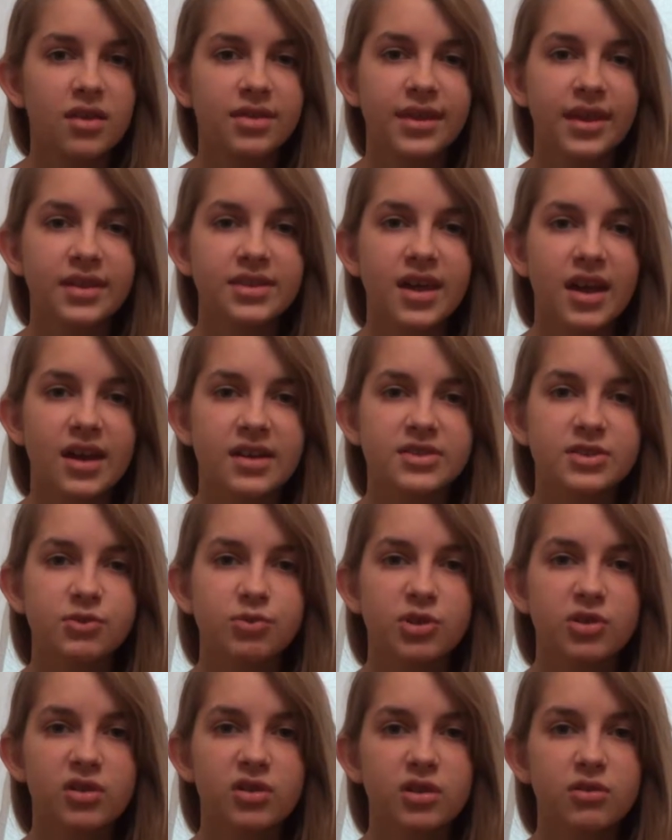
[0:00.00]
The attacks
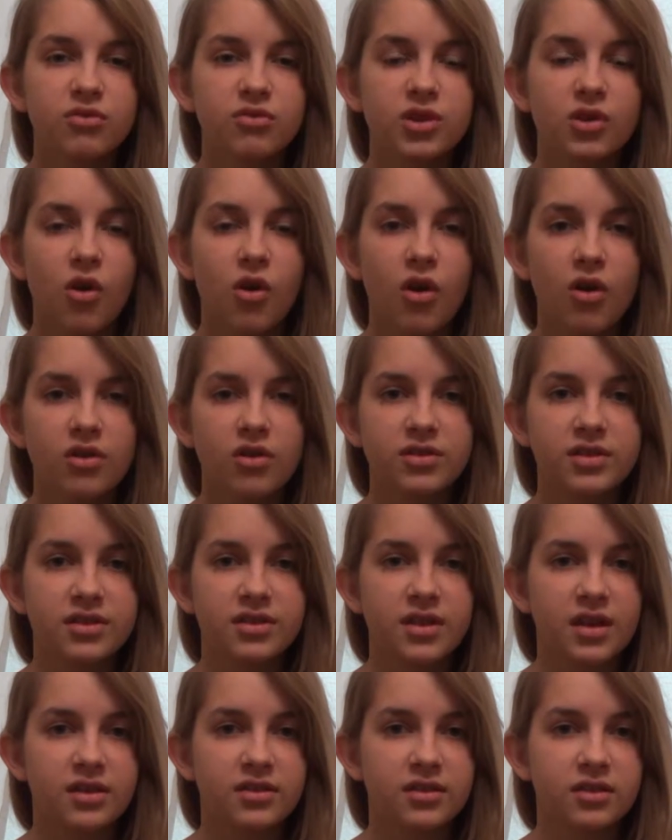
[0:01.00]
were clearly
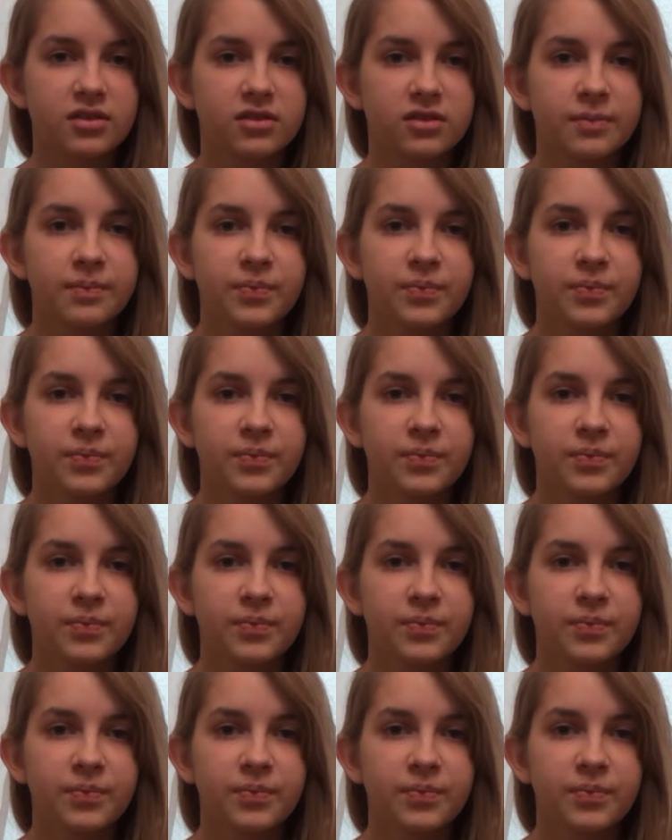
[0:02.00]
coordinated.